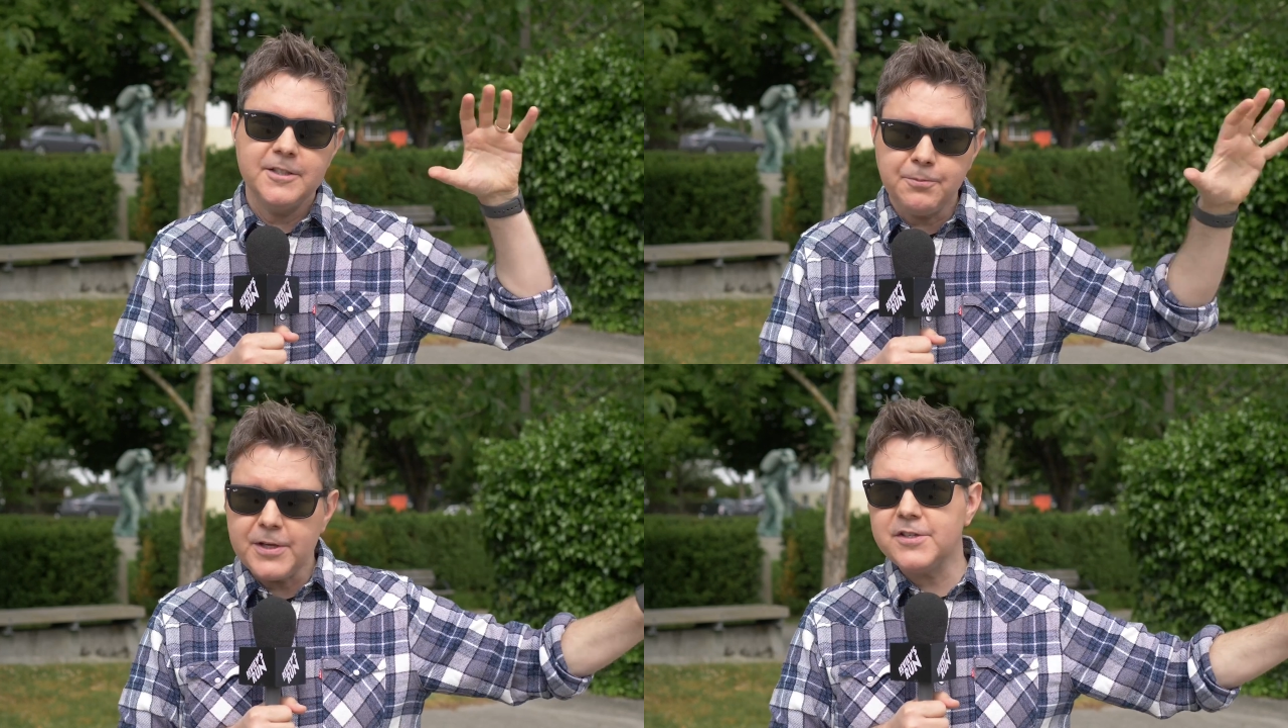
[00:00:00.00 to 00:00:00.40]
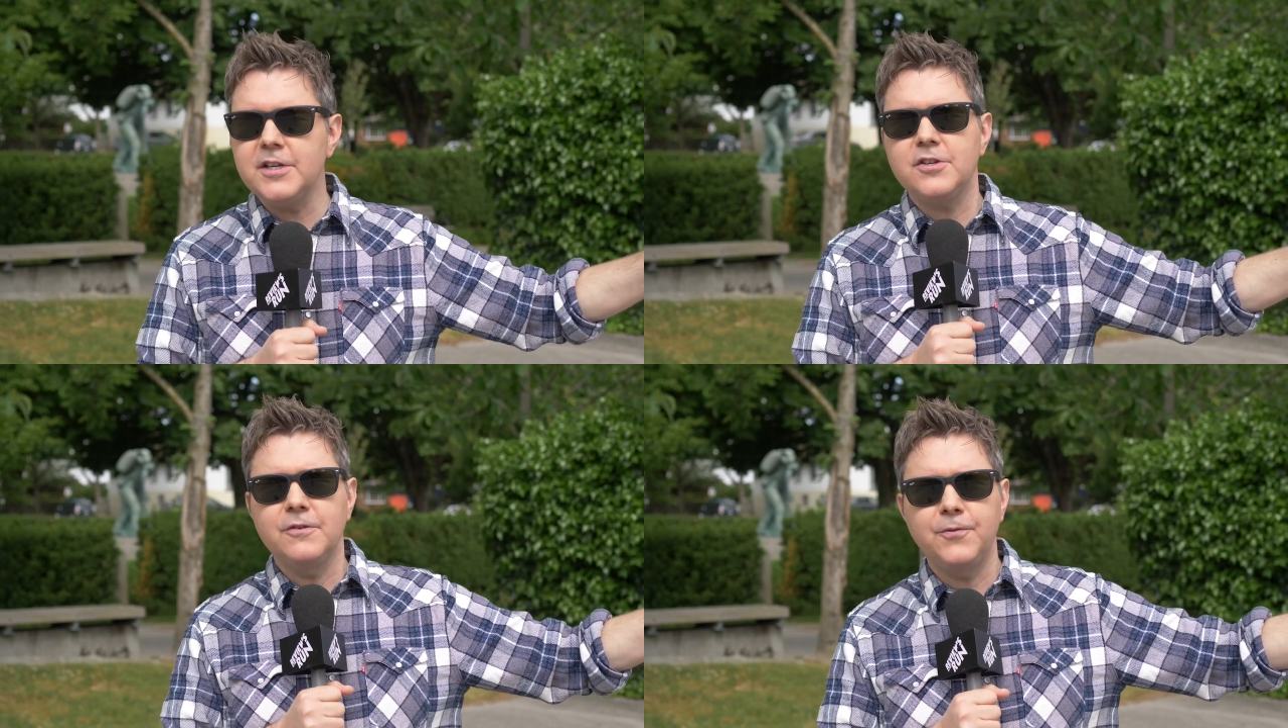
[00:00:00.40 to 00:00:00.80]
The
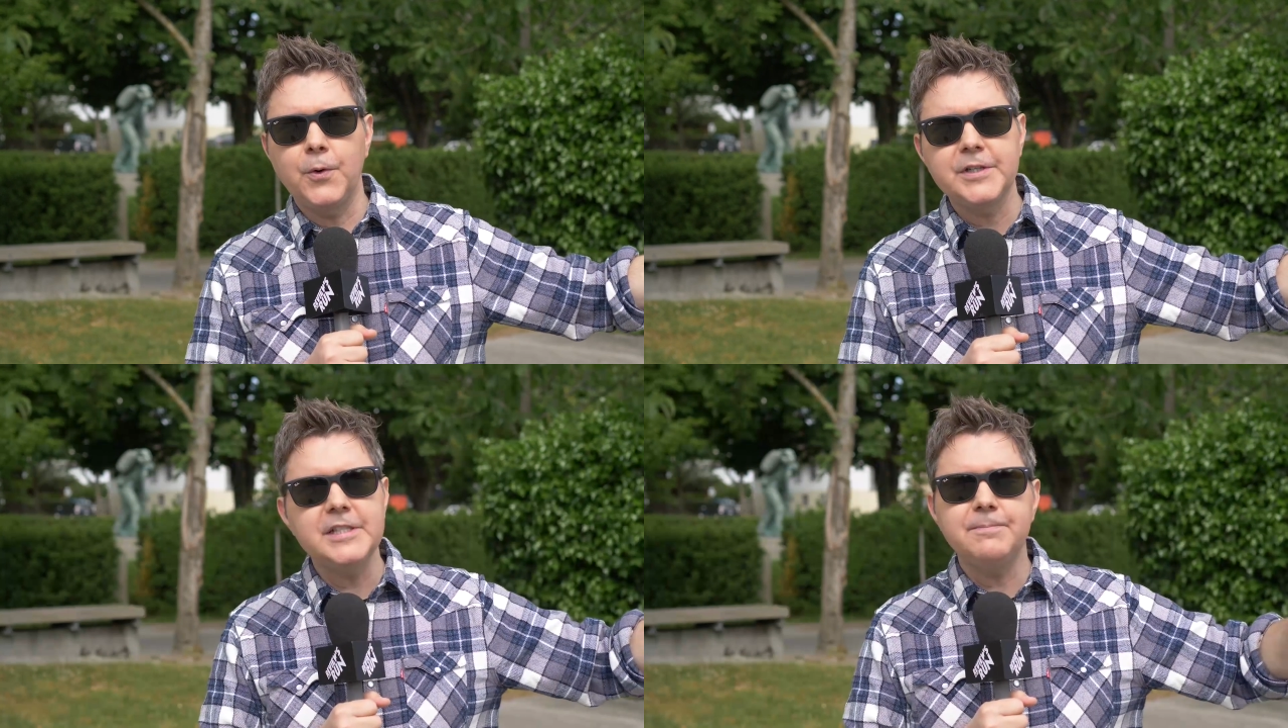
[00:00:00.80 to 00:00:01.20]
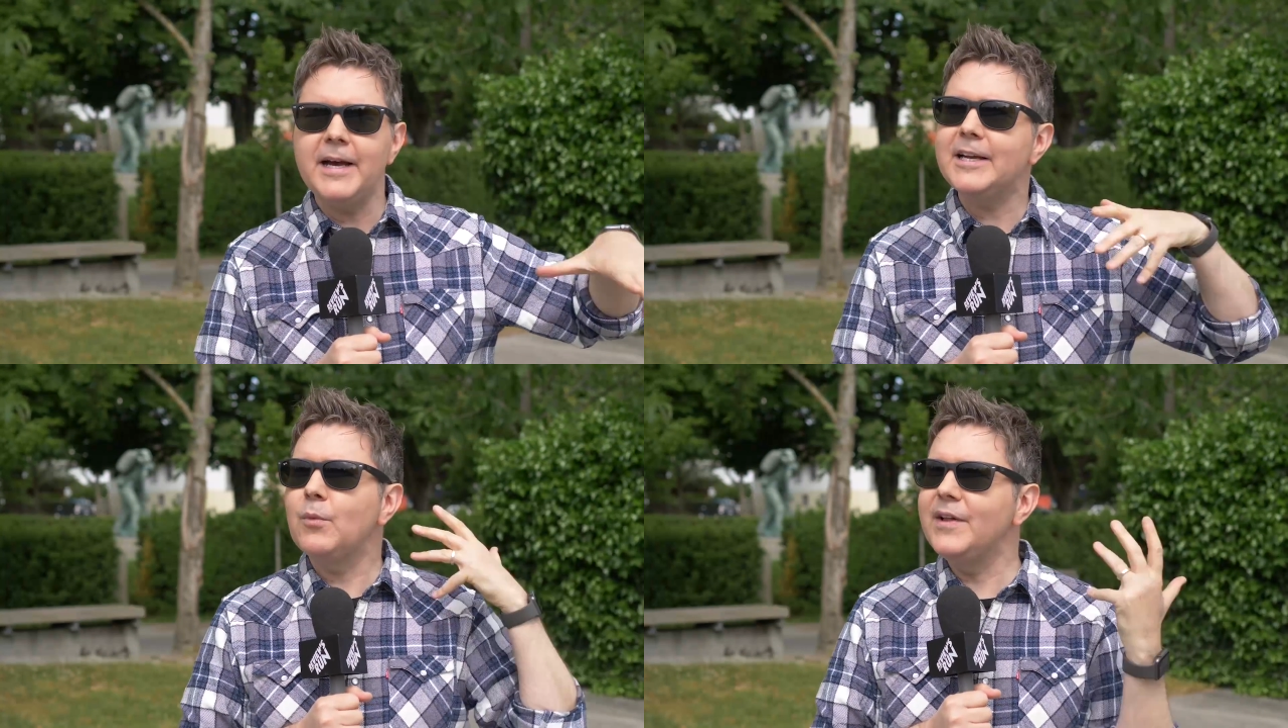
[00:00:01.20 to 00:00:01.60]
PlayStation 4
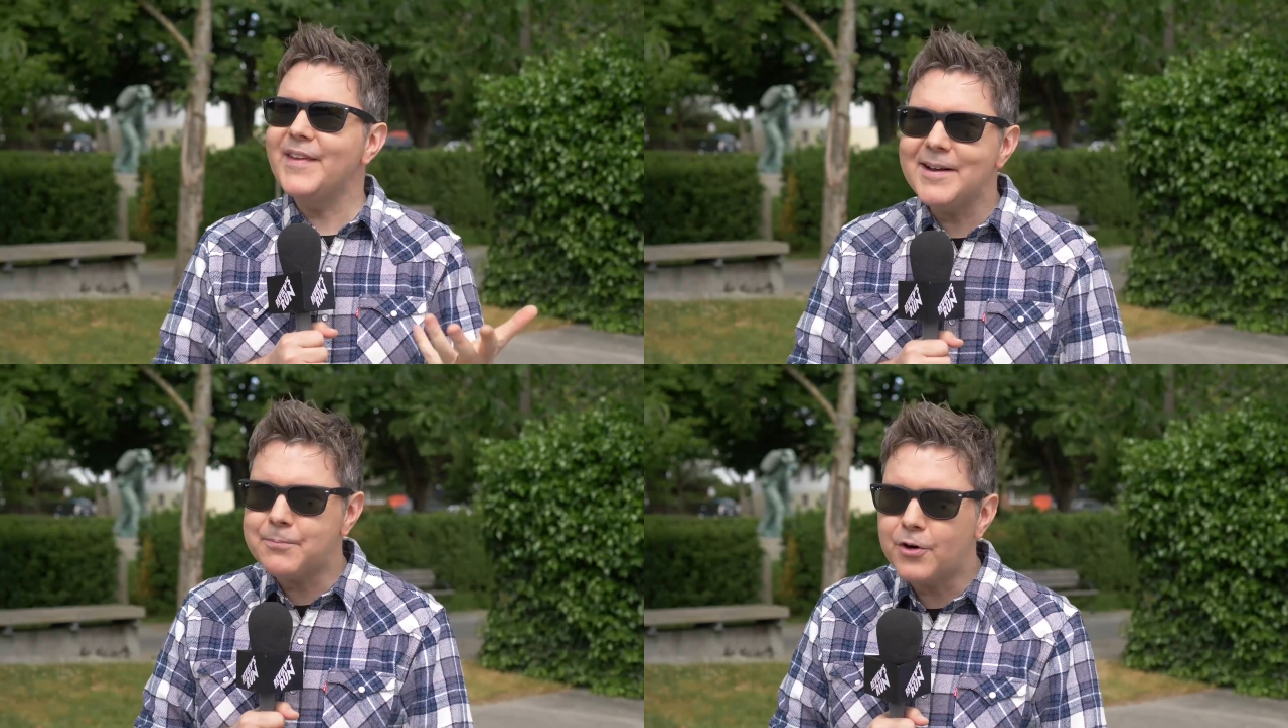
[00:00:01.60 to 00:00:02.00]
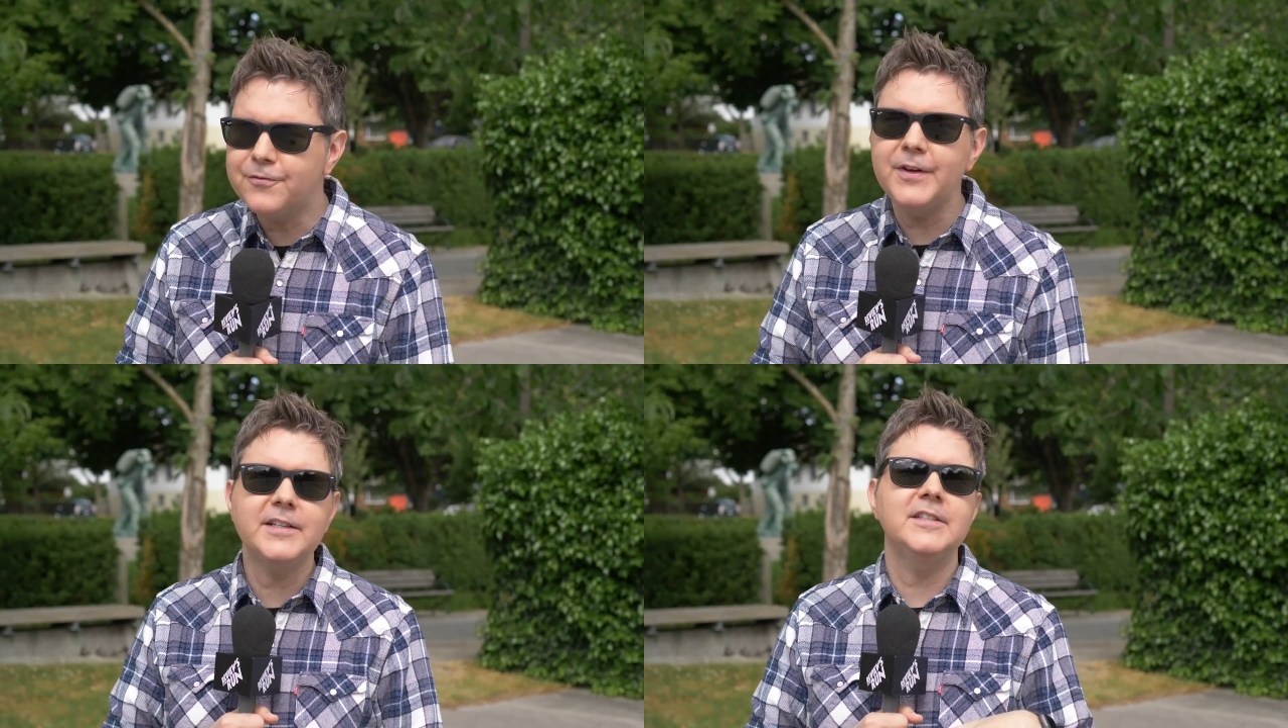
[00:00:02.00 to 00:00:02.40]
D-pad, while not
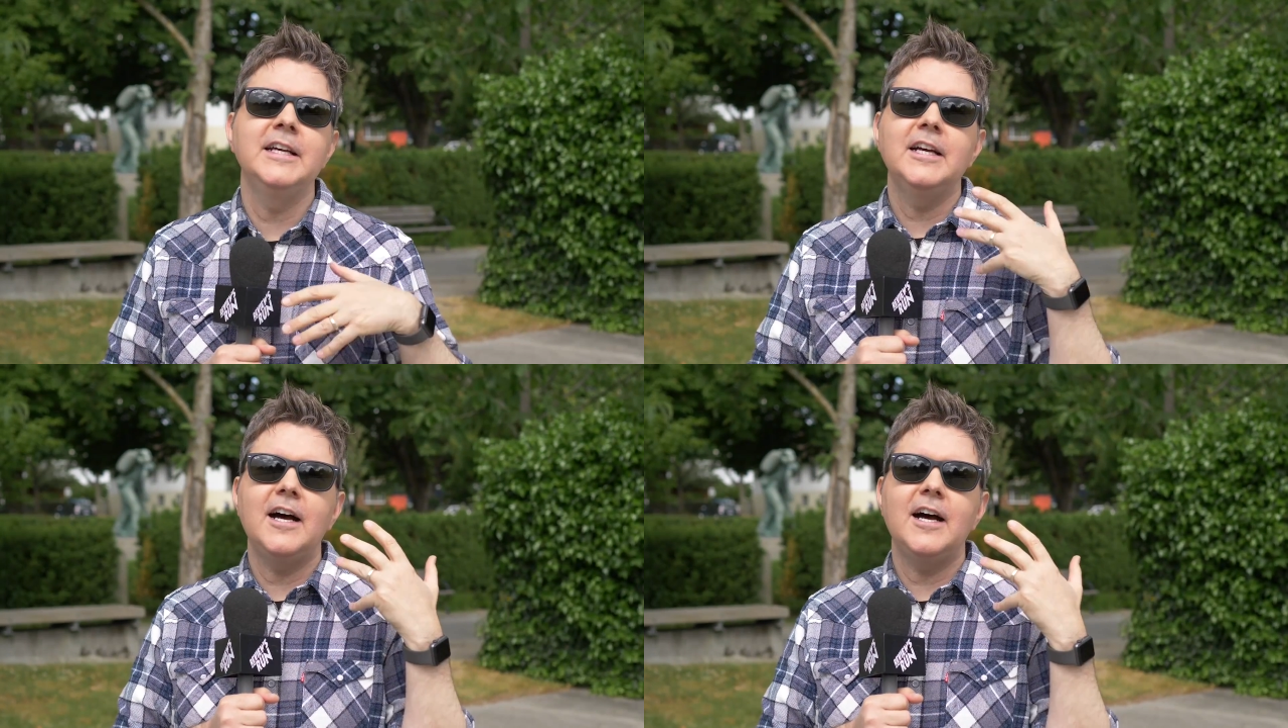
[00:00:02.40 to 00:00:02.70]
perfect,